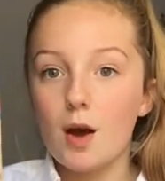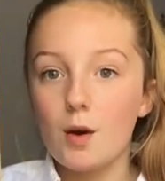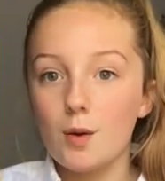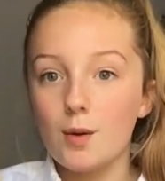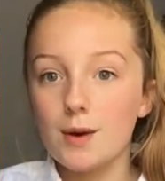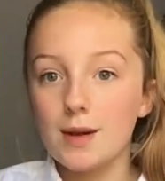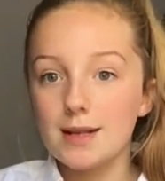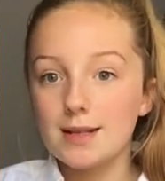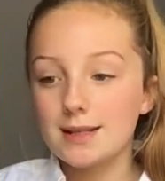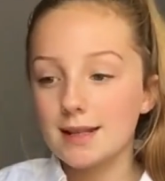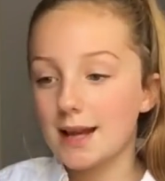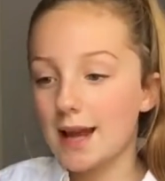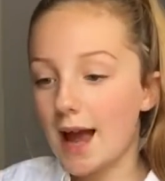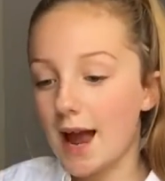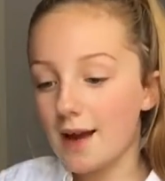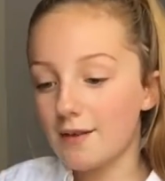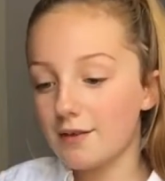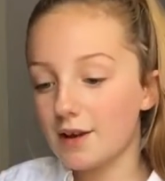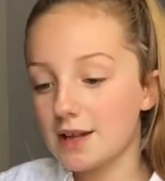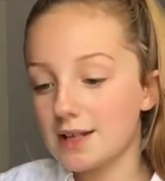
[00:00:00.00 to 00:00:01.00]
always
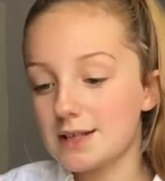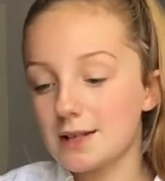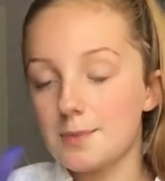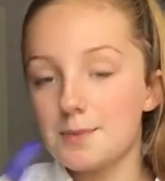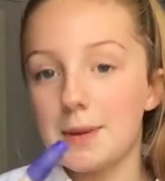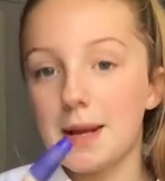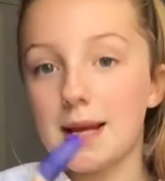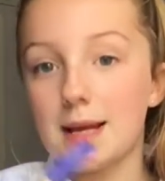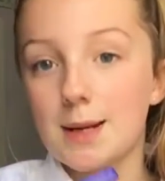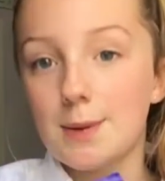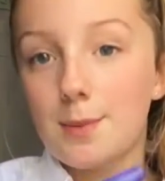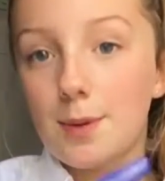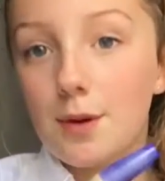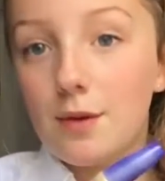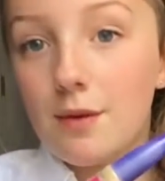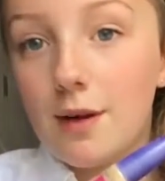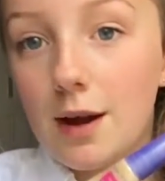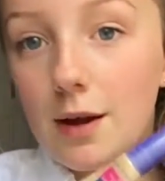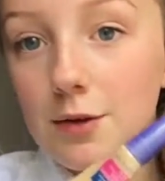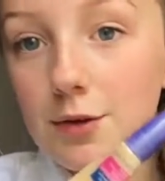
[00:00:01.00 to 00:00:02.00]
carry some makeup
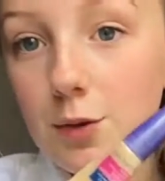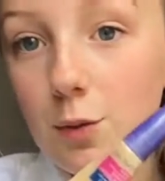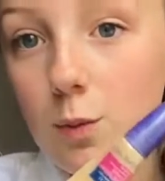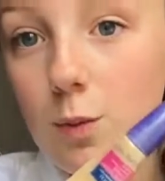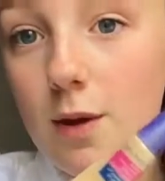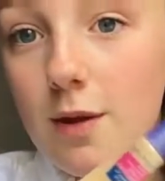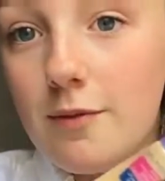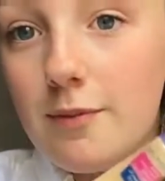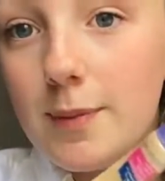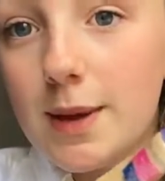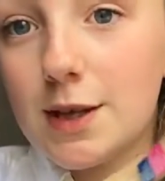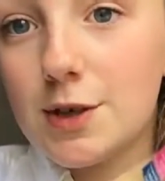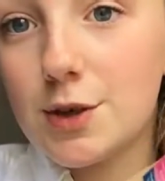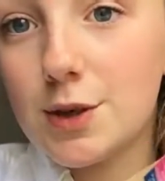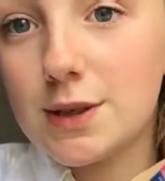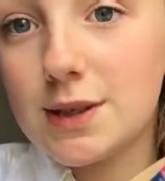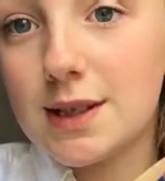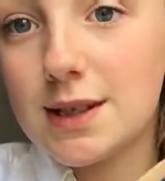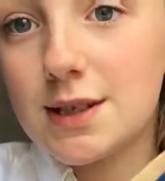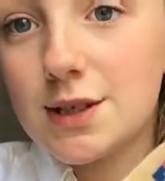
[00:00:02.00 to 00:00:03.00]
around with me
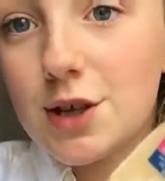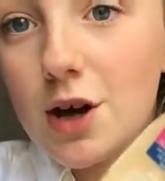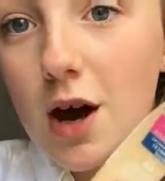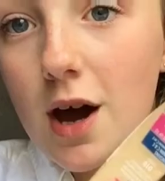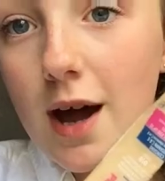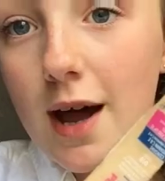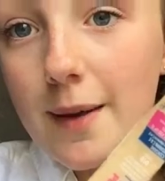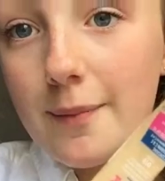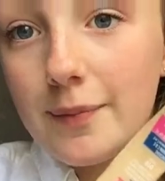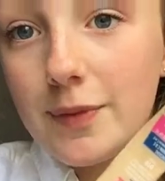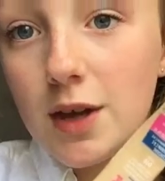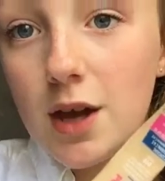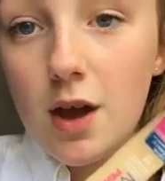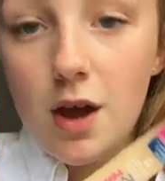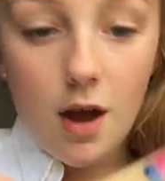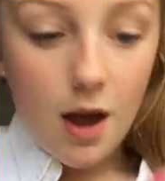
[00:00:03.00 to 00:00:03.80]
during this time.